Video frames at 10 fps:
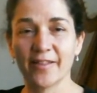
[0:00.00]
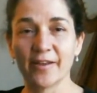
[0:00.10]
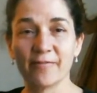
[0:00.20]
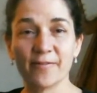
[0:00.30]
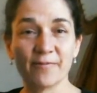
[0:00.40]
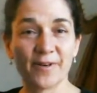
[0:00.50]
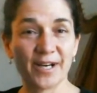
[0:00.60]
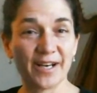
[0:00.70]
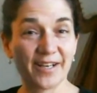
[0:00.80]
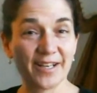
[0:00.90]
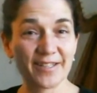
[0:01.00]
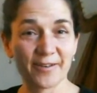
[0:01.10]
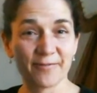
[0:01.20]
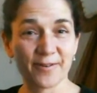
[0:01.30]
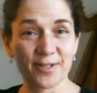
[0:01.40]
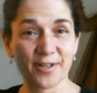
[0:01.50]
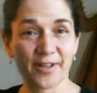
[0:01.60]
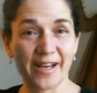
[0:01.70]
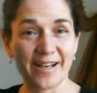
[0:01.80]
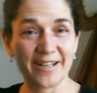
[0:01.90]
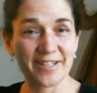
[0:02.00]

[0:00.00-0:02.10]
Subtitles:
they fit very nicely in first class.